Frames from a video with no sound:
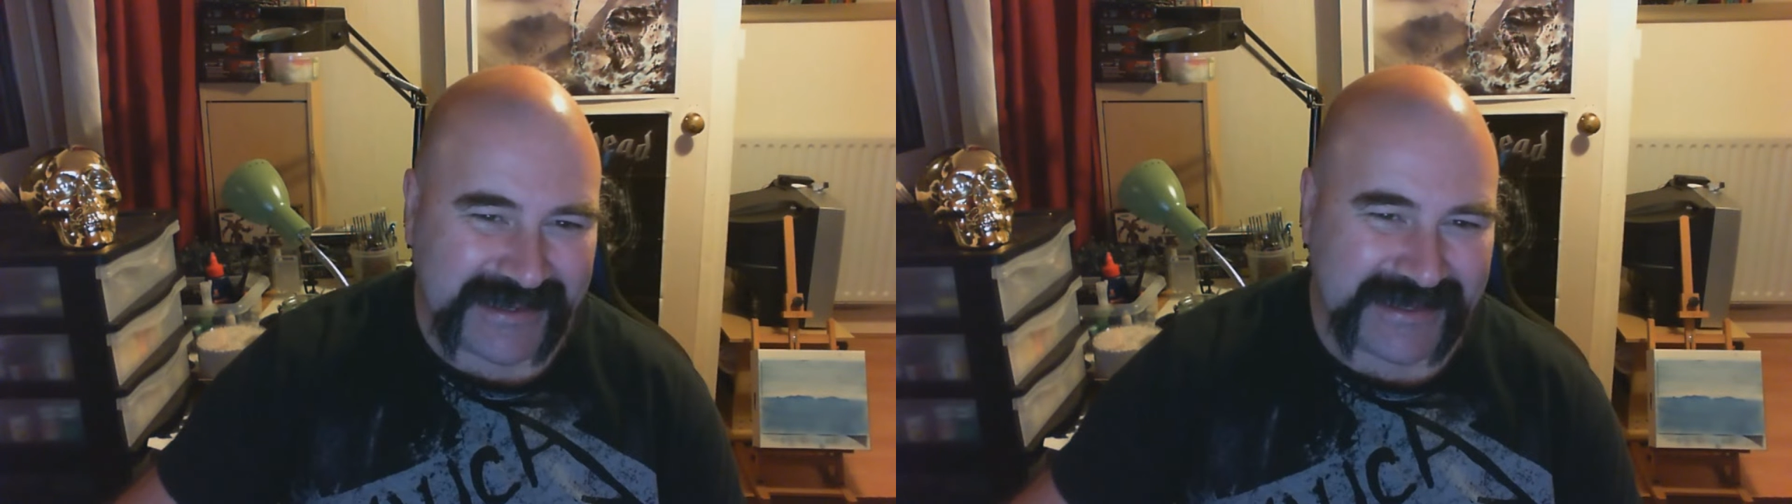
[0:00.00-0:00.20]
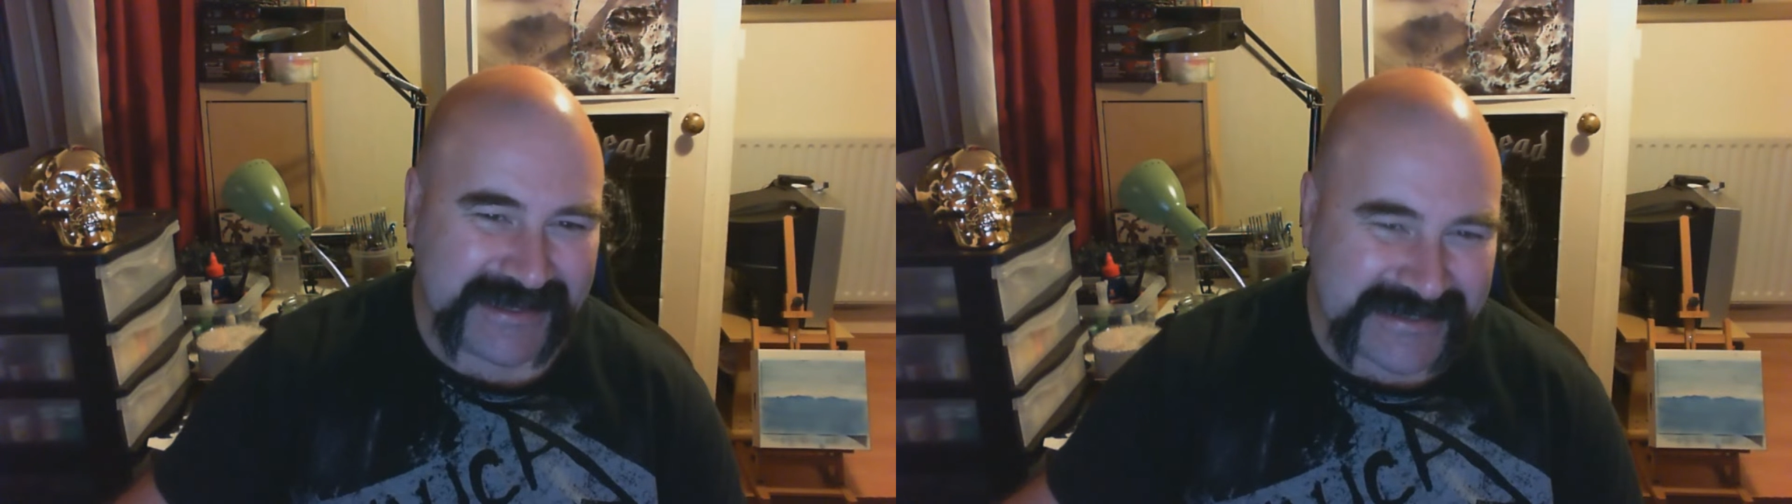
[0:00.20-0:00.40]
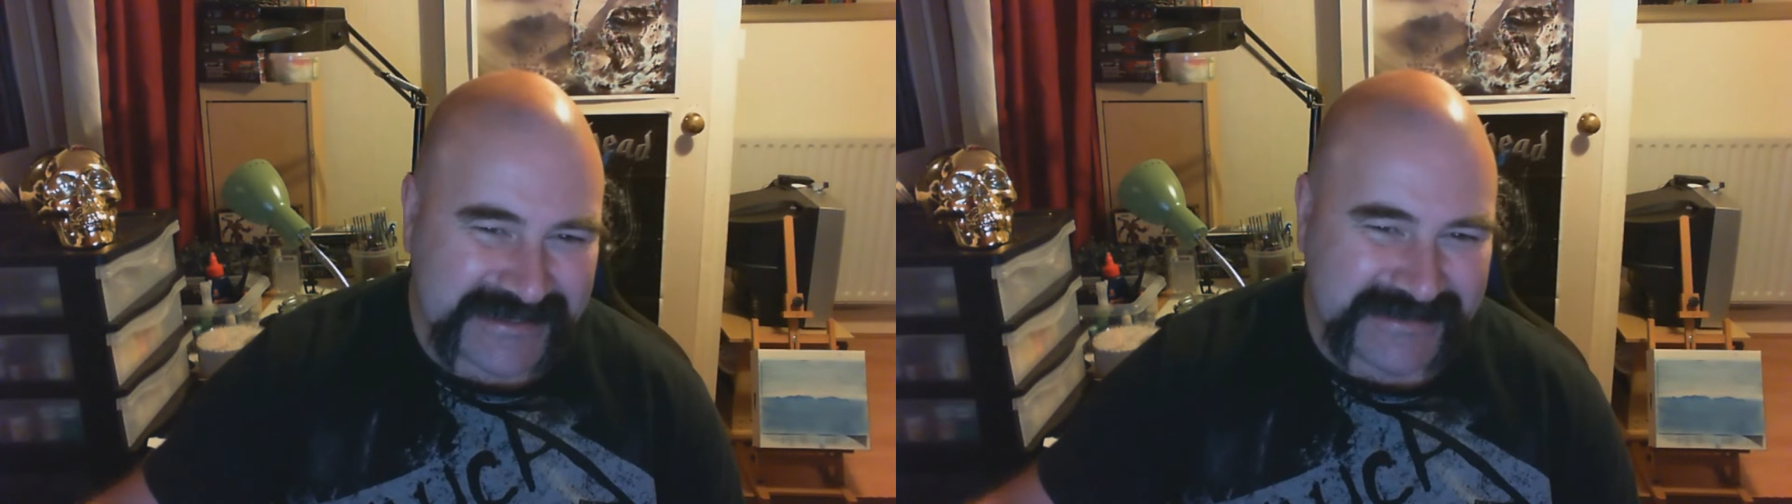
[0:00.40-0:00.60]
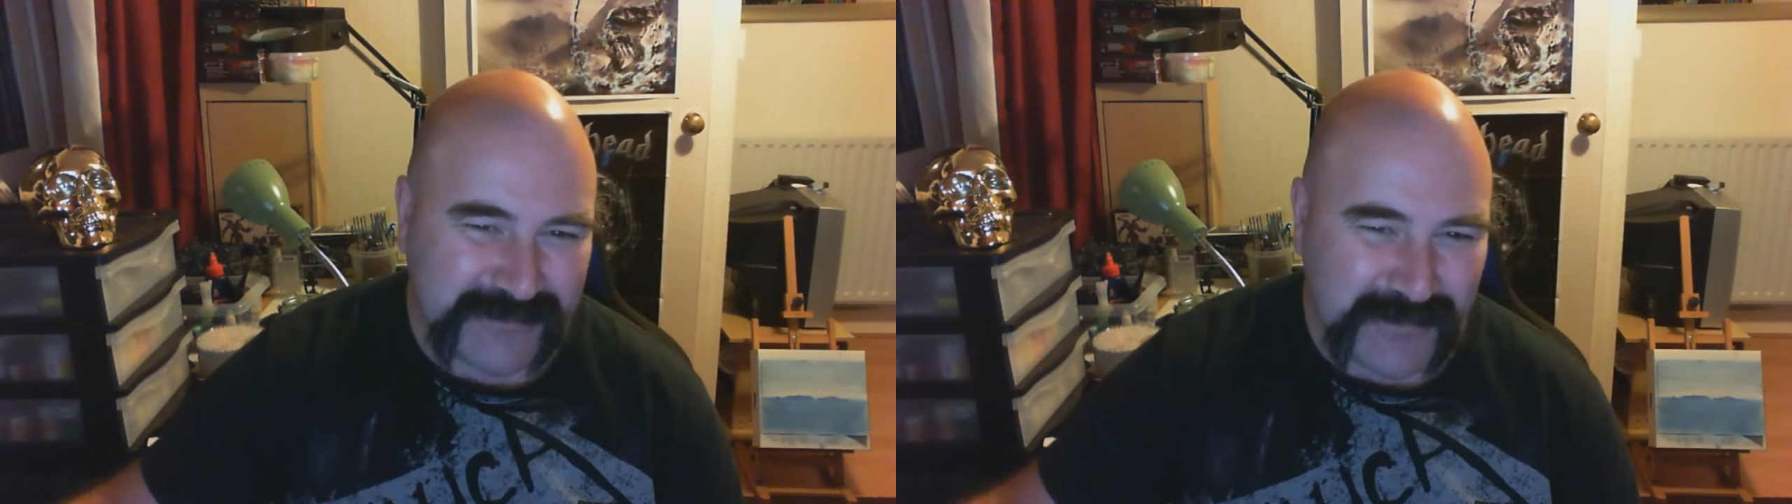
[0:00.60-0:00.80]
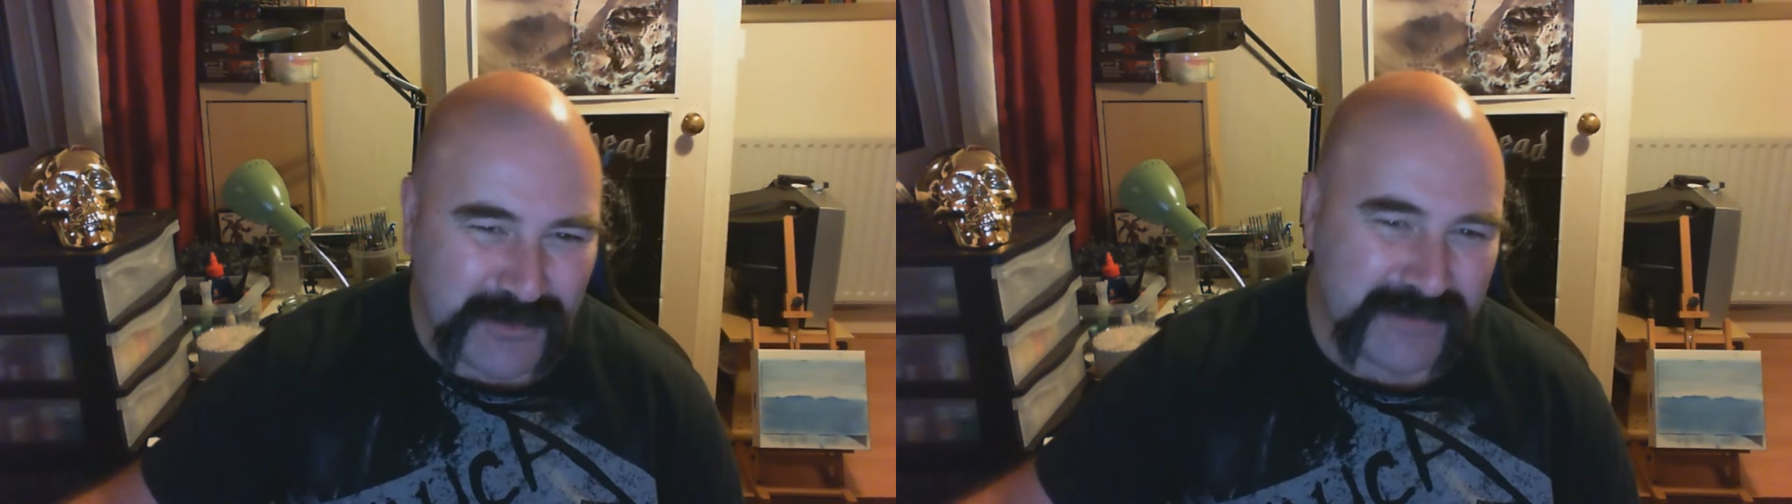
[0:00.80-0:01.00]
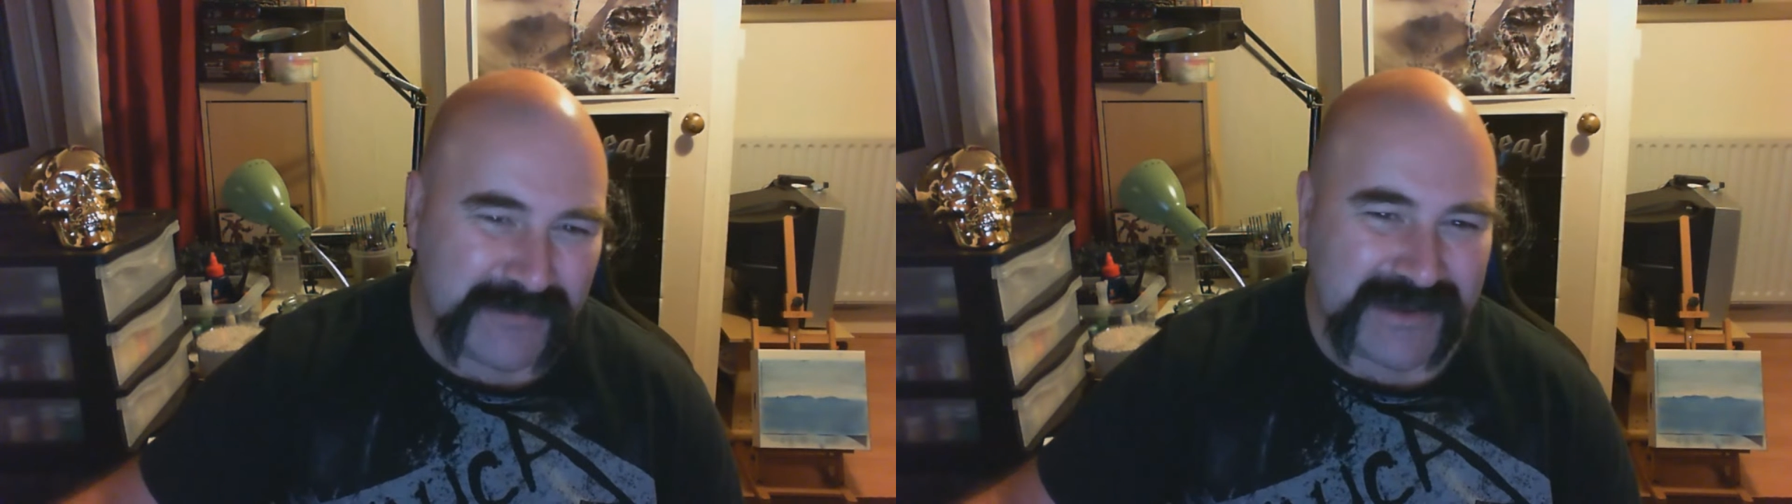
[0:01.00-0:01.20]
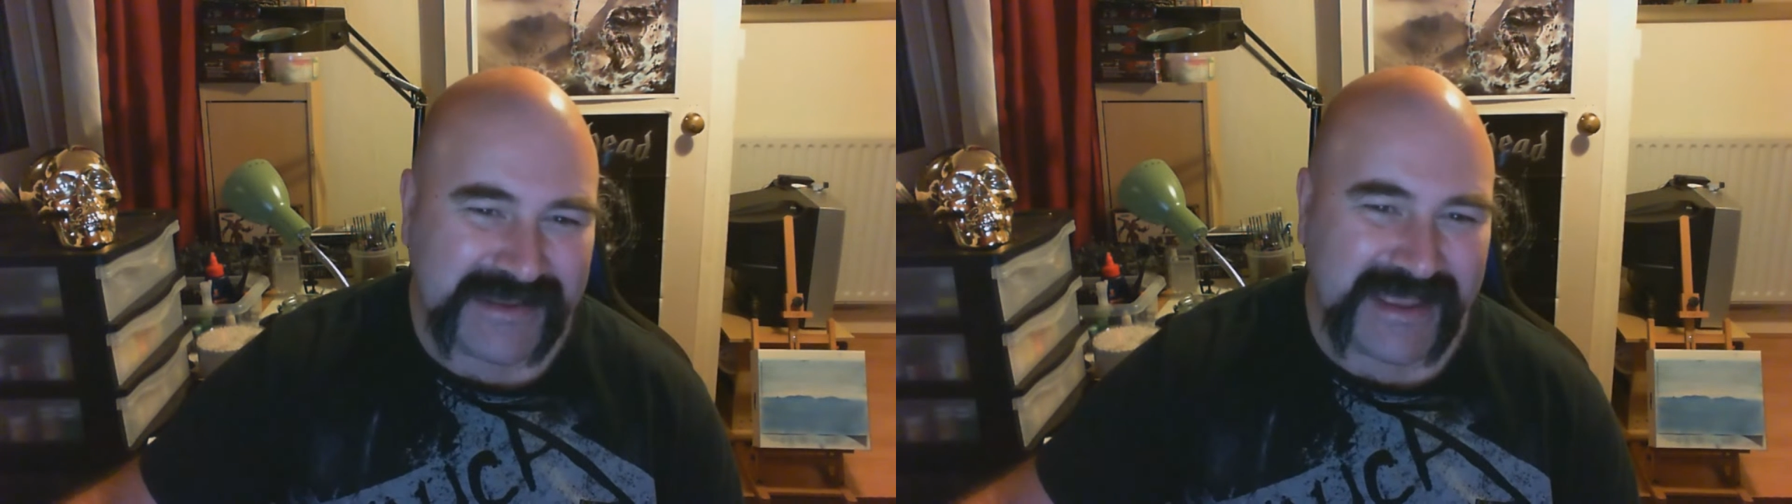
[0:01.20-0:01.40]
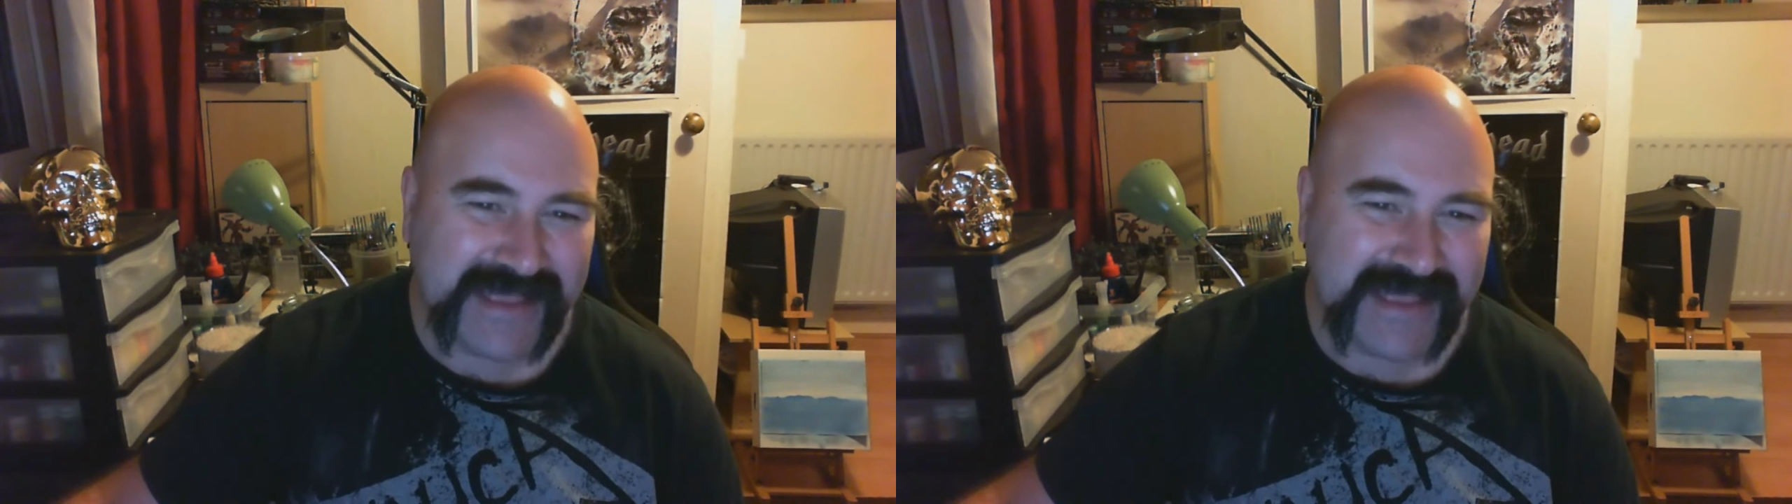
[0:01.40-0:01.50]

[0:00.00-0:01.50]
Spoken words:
it's more about